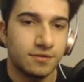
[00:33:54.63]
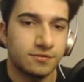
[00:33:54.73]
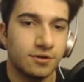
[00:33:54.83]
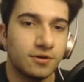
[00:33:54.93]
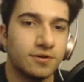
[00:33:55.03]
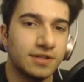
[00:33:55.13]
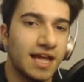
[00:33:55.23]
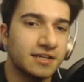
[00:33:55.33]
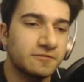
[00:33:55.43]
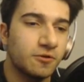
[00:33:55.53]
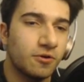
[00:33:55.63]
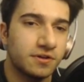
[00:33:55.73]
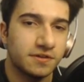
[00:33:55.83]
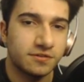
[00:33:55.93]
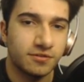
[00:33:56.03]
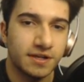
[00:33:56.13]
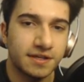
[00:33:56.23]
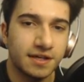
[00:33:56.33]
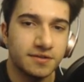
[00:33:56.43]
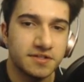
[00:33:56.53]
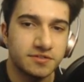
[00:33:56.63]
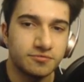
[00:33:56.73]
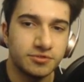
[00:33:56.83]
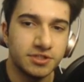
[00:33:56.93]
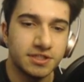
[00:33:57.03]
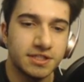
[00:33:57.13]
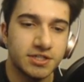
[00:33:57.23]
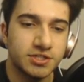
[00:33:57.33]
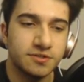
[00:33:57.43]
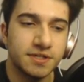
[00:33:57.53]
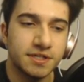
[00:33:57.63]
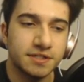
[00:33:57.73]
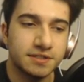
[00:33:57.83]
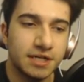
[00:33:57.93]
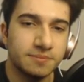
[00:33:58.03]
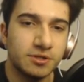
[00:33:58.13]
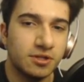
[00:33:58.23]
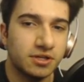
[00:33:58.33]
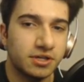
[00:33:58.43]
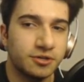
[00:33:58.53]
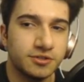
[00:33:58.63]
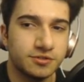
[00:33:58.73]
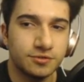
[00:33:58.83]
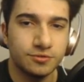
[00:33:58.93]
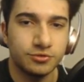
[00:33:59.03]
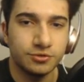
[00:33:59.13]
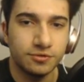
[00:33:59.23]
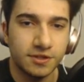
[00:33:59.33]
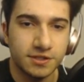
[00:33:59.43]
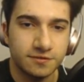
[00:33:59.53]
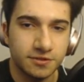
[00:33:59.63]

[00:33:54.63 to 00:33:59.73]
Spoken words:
So lack of coordinates right now is really the issue here. I'm no longer going to do things